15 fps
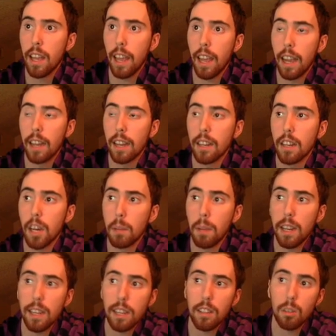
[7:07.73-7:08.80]
And um,
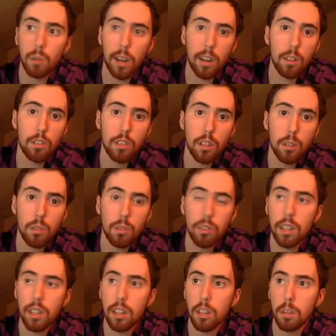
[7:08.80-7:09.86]
any of the rares that you
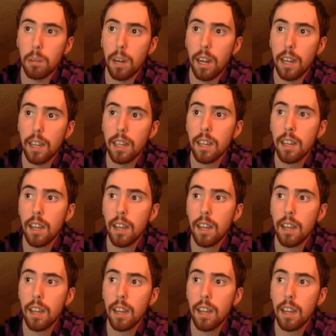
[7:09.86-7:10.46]
see nearby,